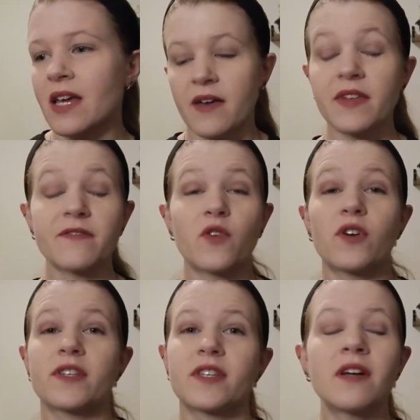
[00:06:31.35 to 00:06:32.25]
And then of
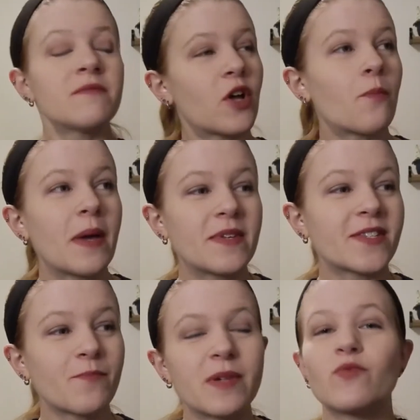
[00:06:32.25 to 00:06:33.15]
course, you know, maybe
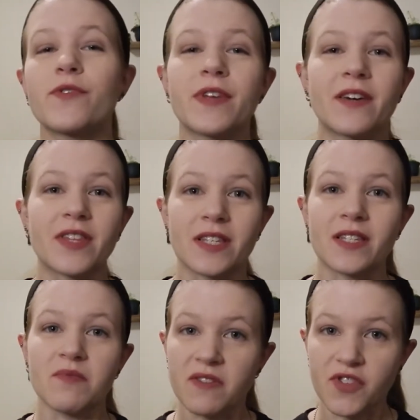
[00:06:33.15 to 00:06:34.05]
some people will think this
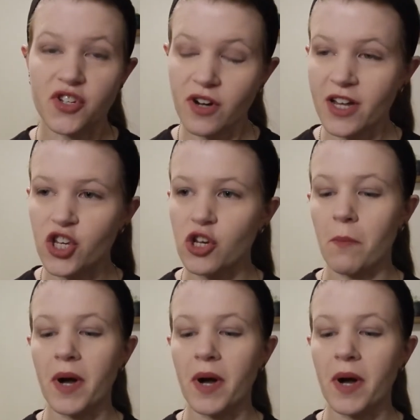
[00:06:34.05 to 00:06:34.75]
is a bit of a stretch,